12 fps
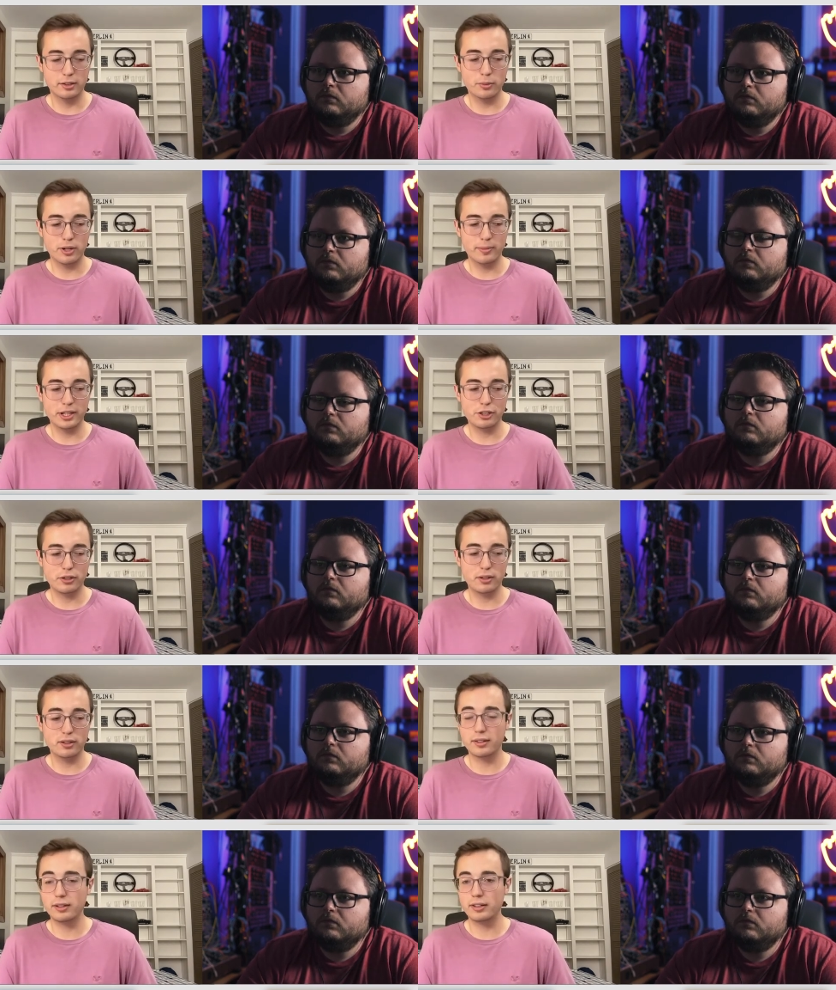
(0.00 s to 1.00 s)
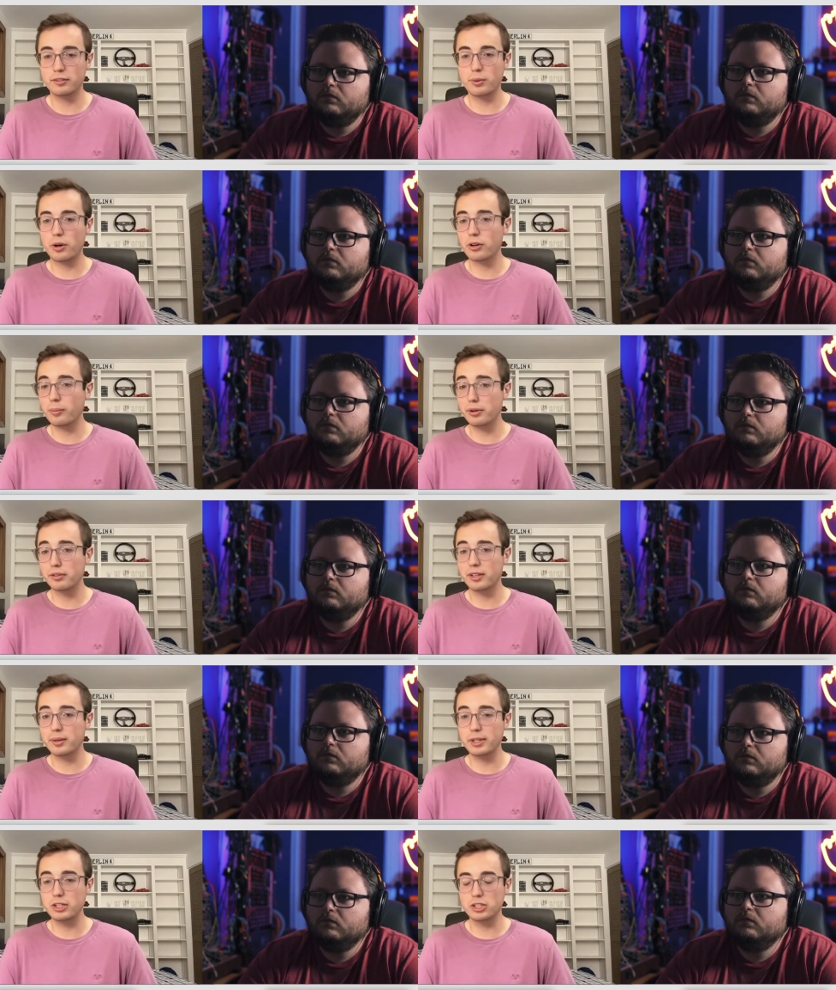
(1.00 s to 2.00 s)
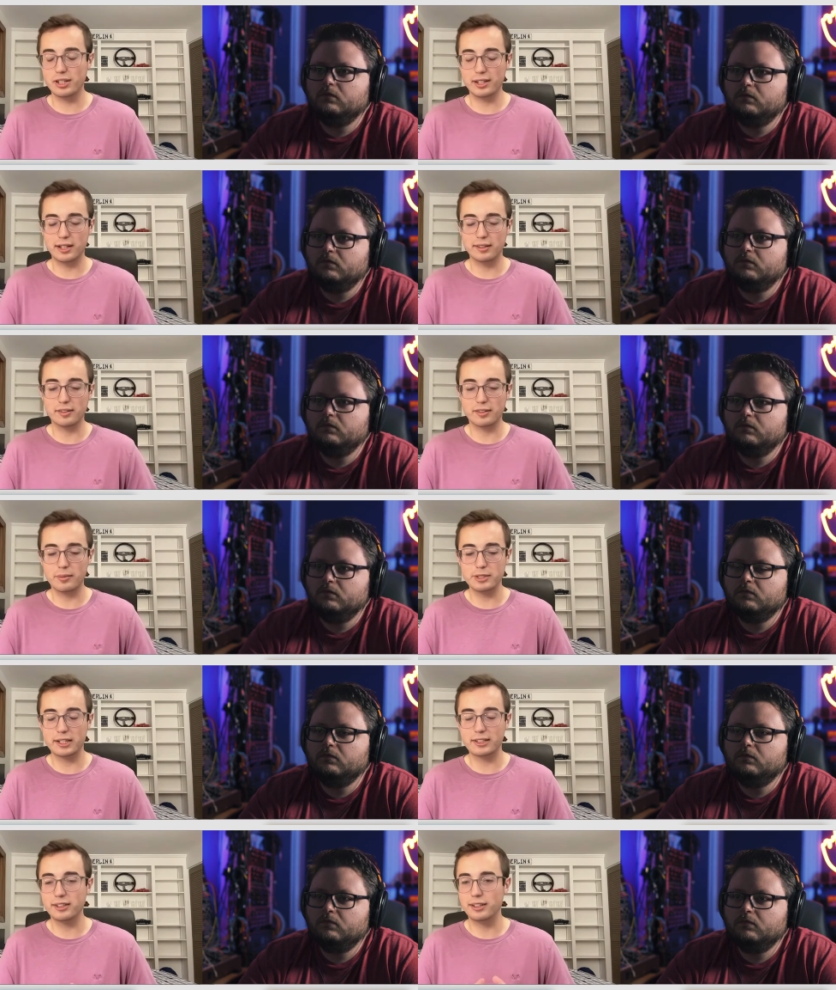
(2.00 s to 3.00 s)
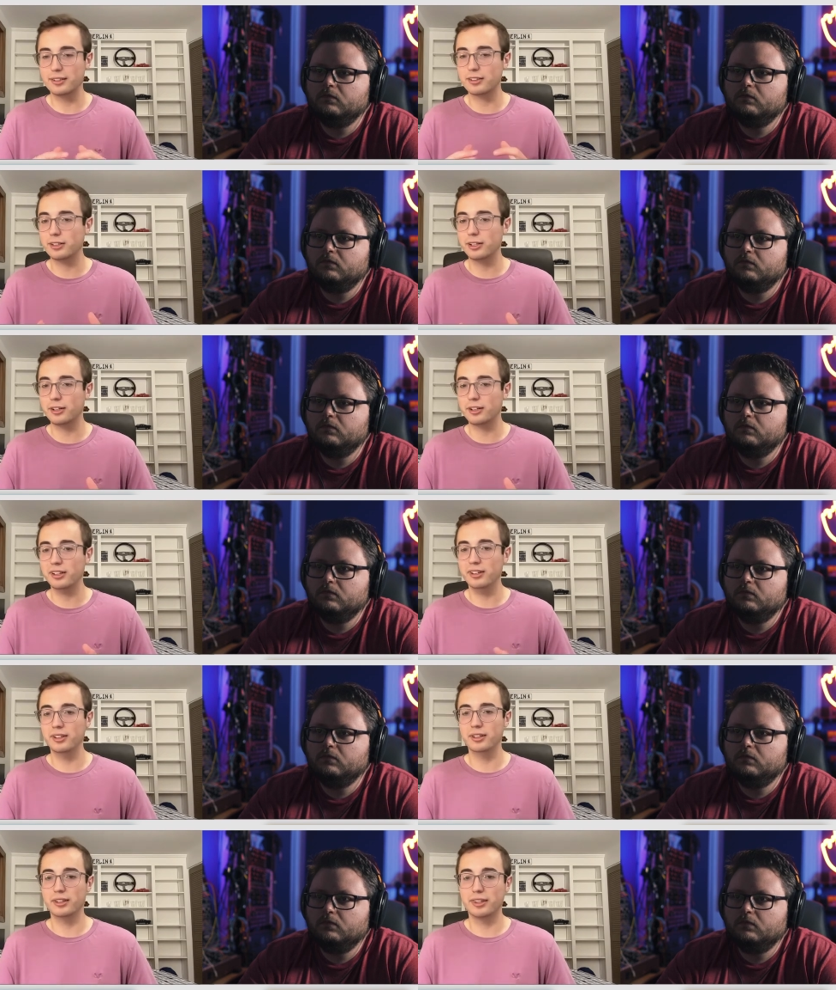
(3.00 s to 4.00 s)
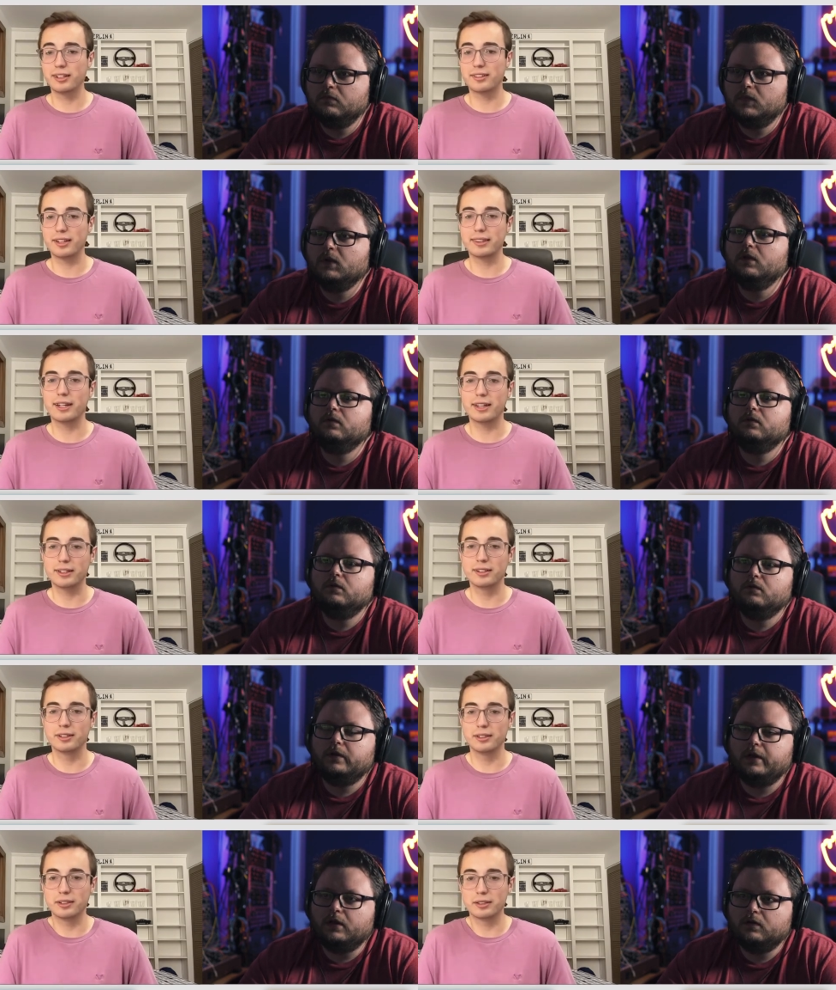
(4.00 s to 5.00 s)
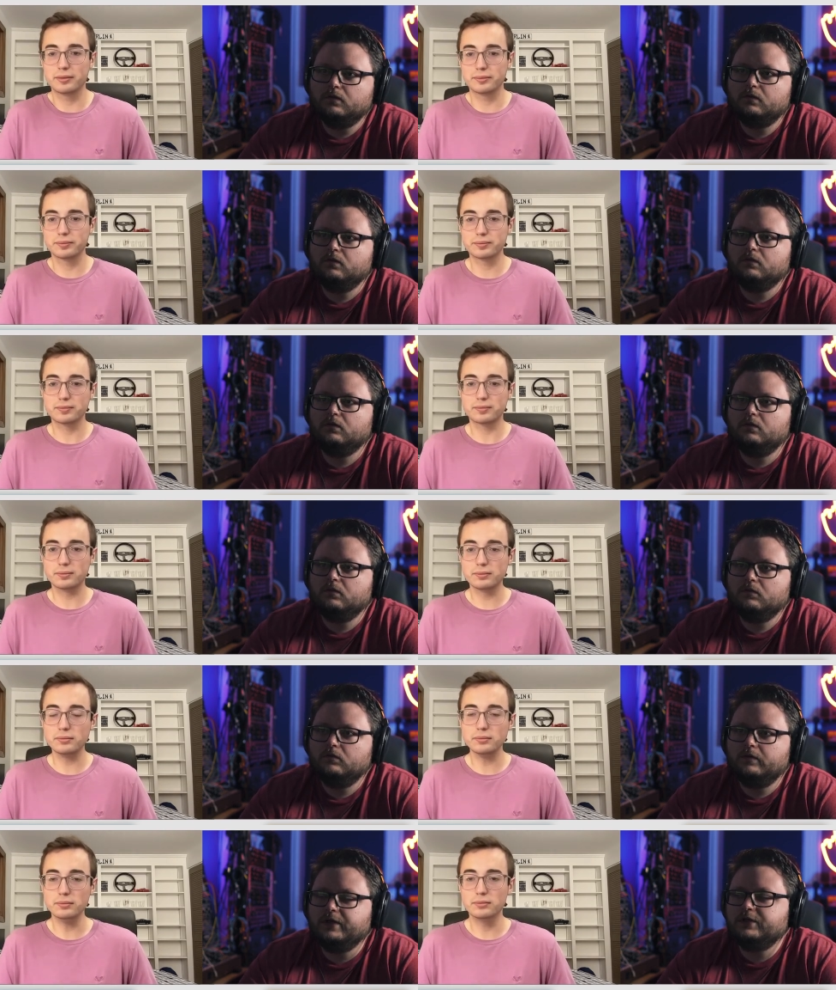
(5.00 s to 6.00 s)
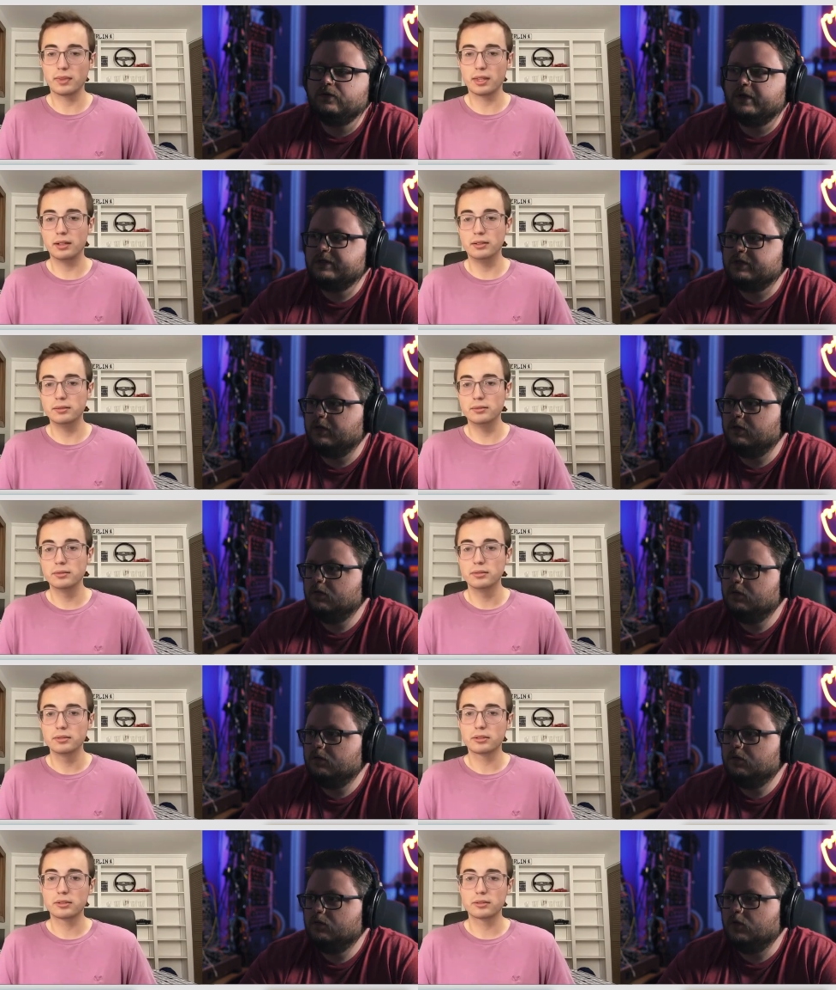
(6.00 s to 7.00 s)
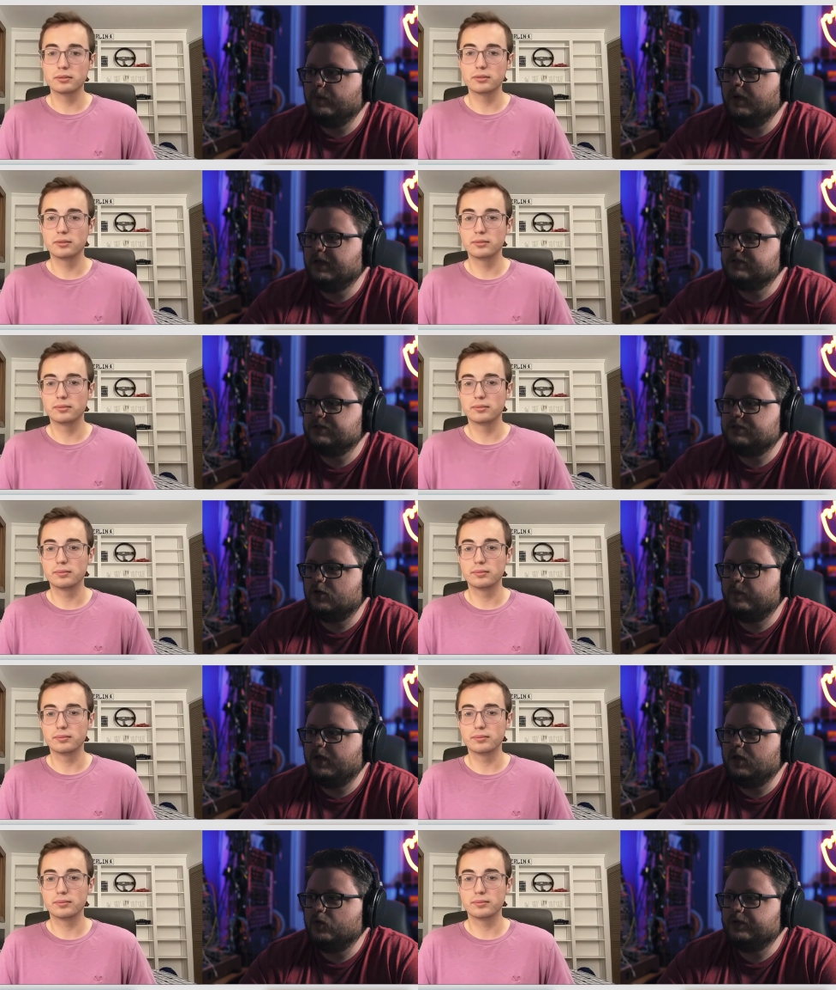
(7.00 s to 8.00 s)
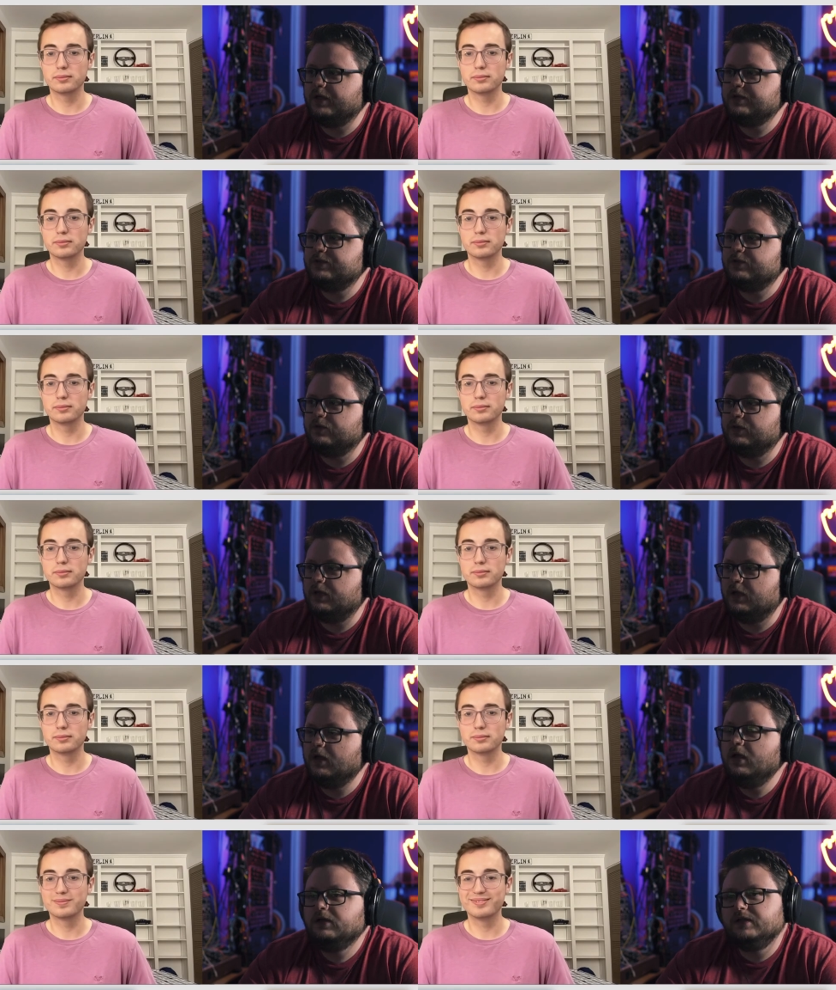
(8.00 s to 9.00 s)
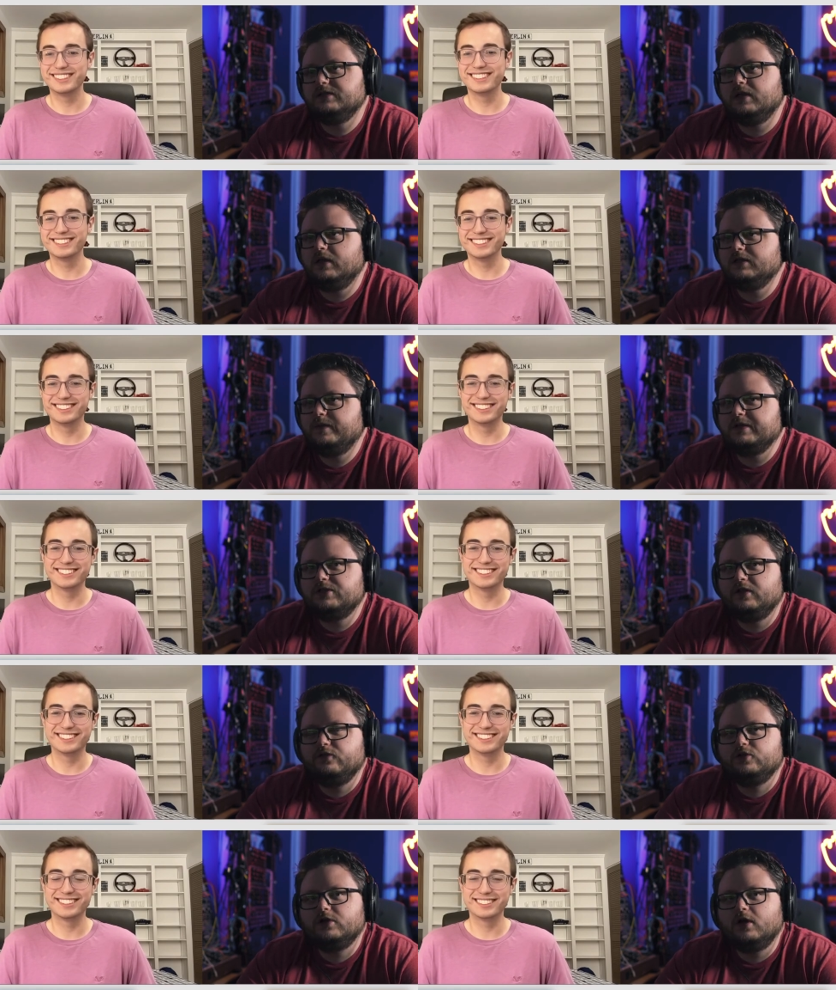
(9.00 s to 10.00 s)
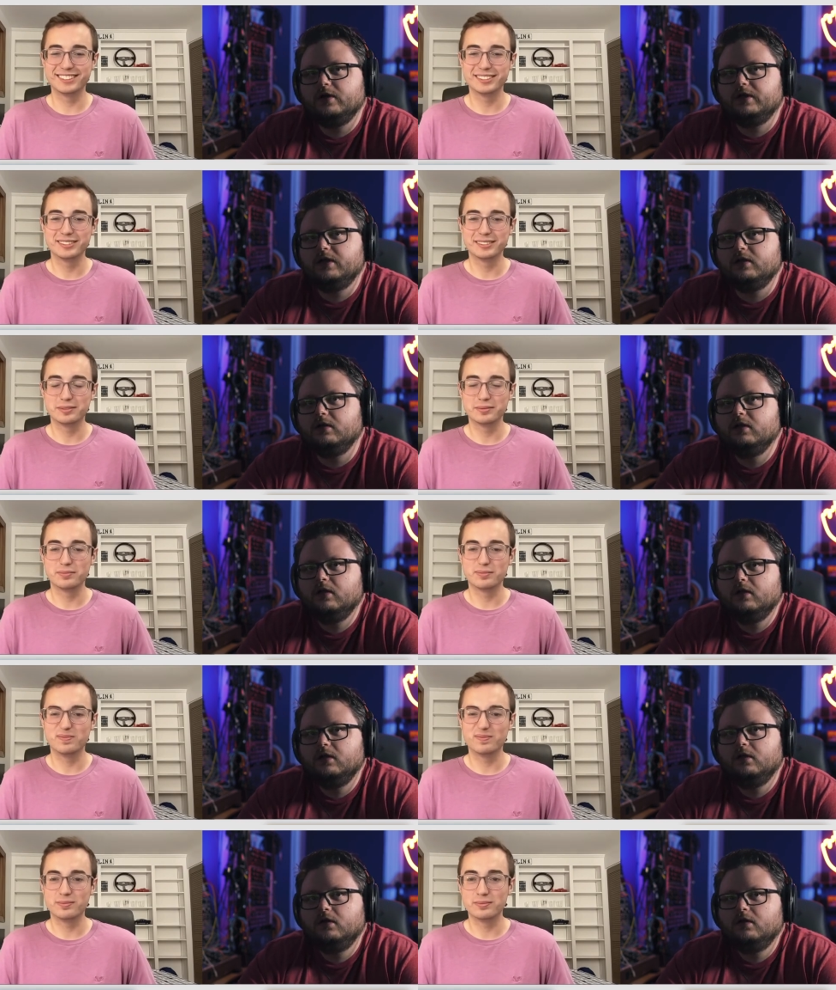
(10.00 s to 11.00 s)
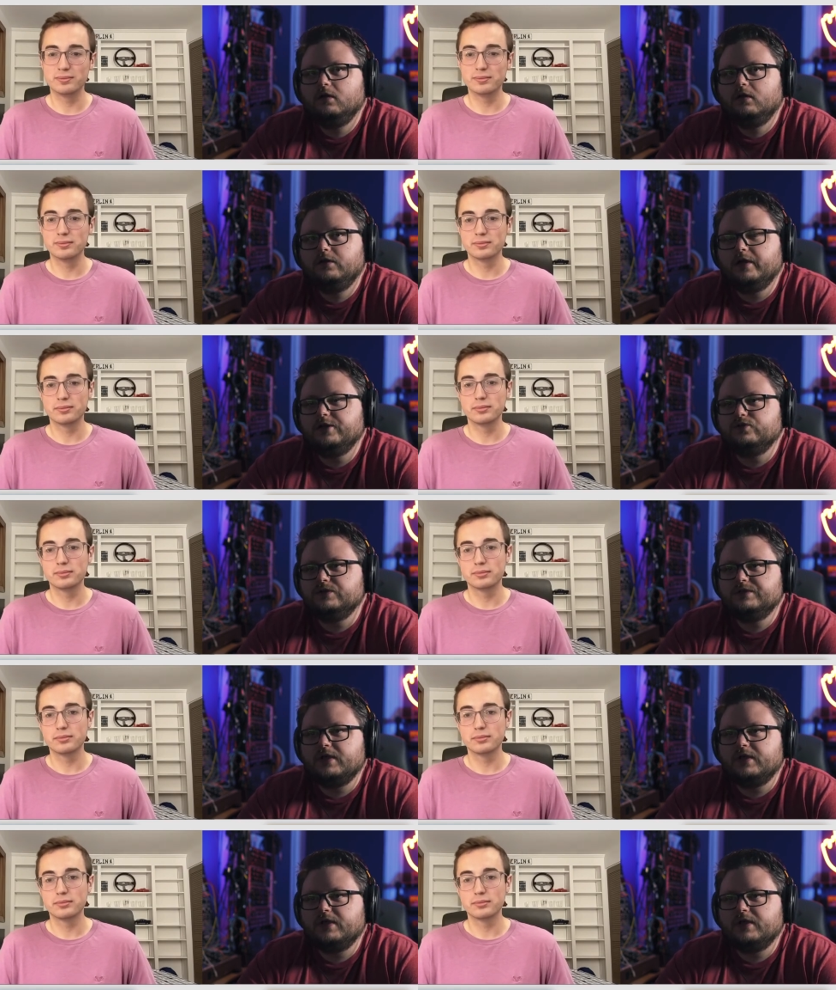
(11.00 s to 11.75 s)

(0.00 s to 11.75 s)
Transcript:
Speaker 1: So you want to make sure it's a nice, well composed image. It has a subject. It's clear. Things like that. Yeah.
Speaker 2: Interesting. Well, I might actually start paying more attention to it then, because eh, especially if you're targeting countries that